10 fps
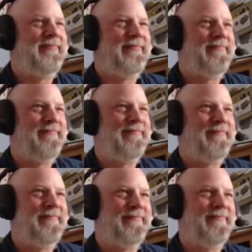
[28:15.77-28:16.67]

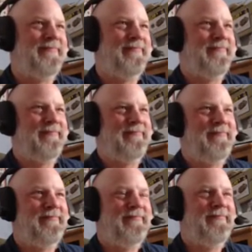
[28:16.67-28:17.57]

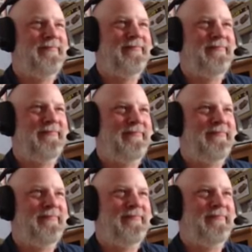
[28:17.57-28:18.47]

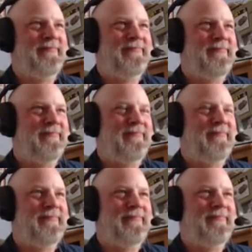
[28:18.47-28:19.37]

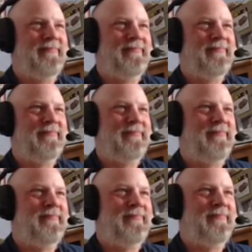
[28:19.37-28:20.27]

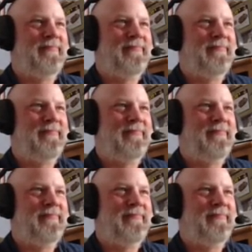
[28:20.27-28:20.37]
(silent)